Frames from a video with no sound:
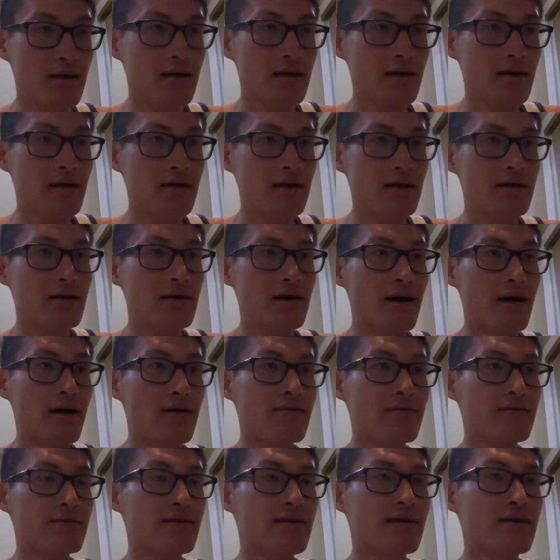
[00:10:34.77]
yeah,
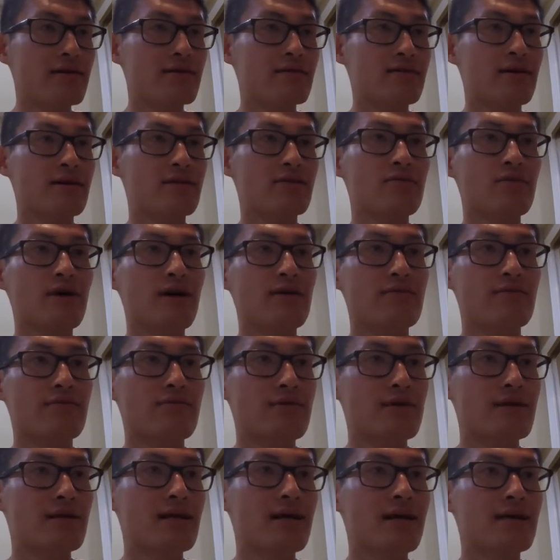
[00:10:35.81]
obviously because I don't have to
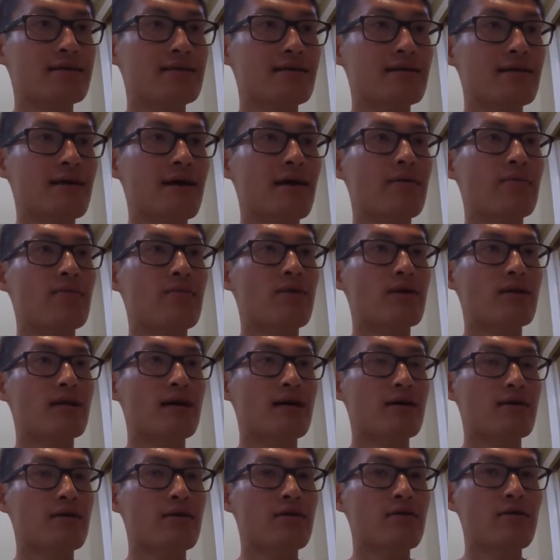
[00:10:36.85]
realize it, and when I
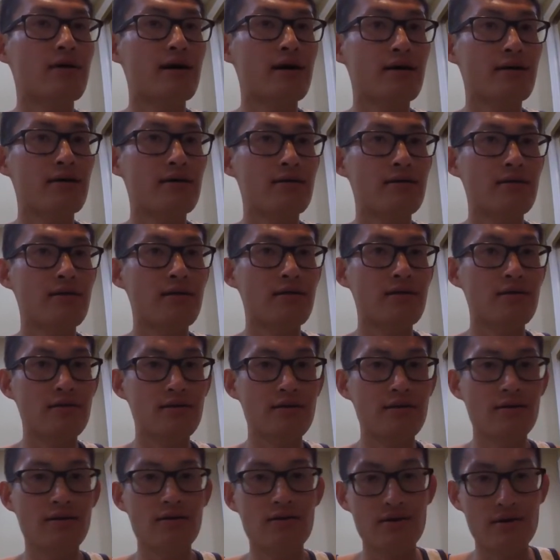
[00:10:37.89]
go, you
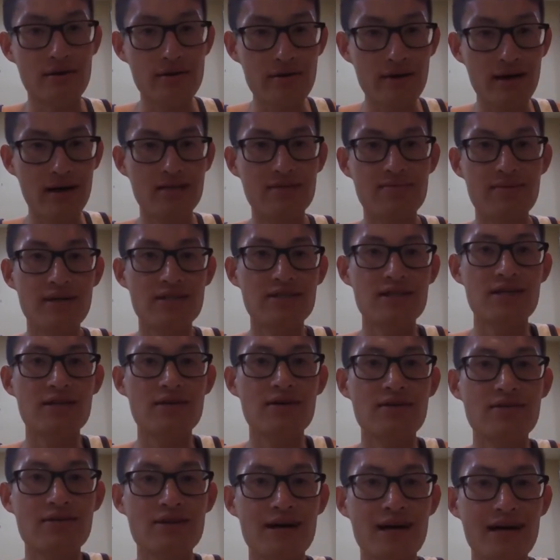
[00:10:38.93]
know, you especially
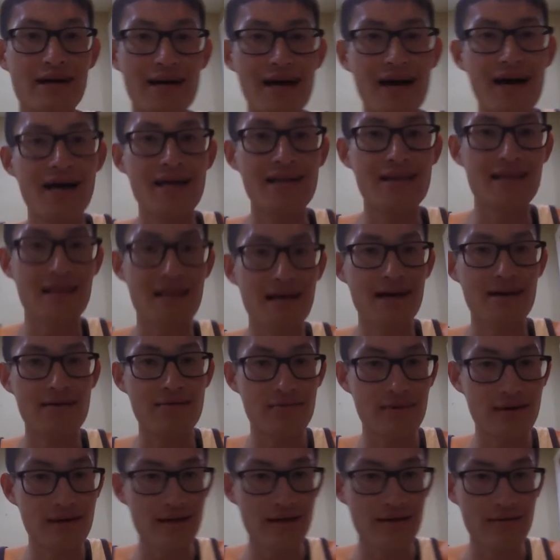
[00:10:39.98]
know that I like
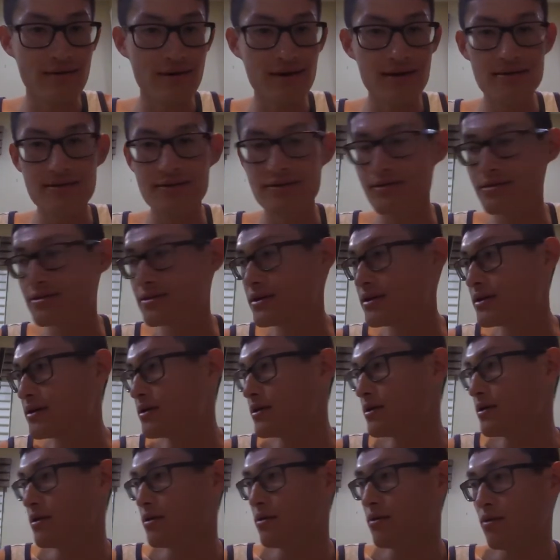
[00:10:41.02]
running, right?
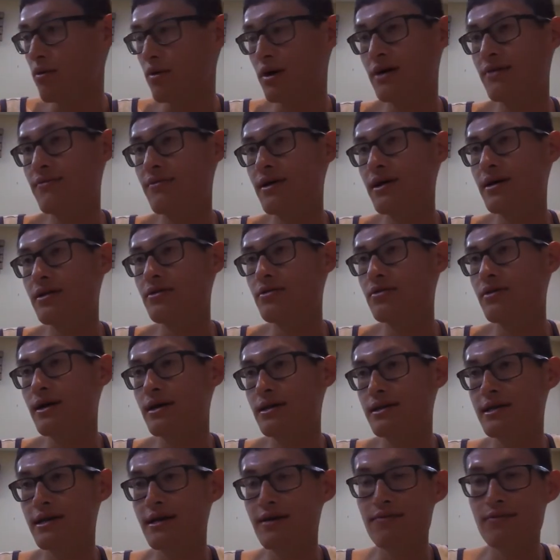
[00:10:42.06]
Whenever I do
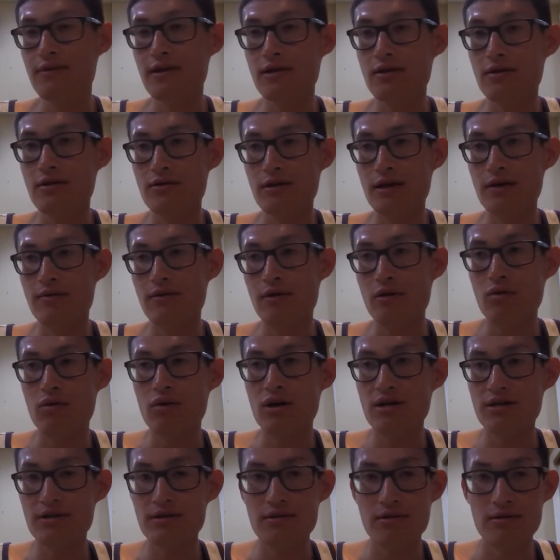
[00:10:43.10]
activity, you know, that
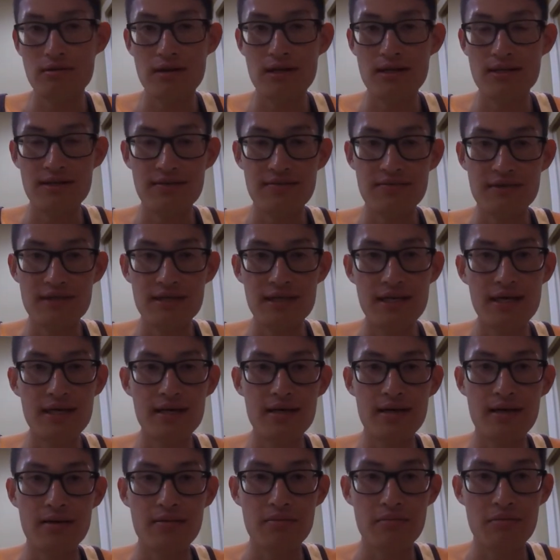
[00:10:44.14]
requires, you know, lots of seeing
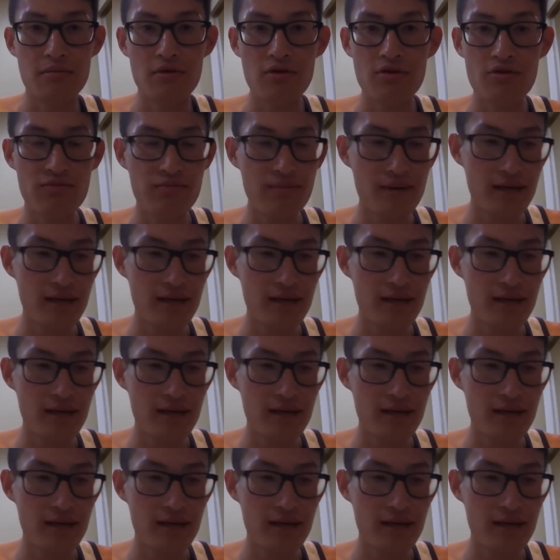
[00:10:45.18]
and movement,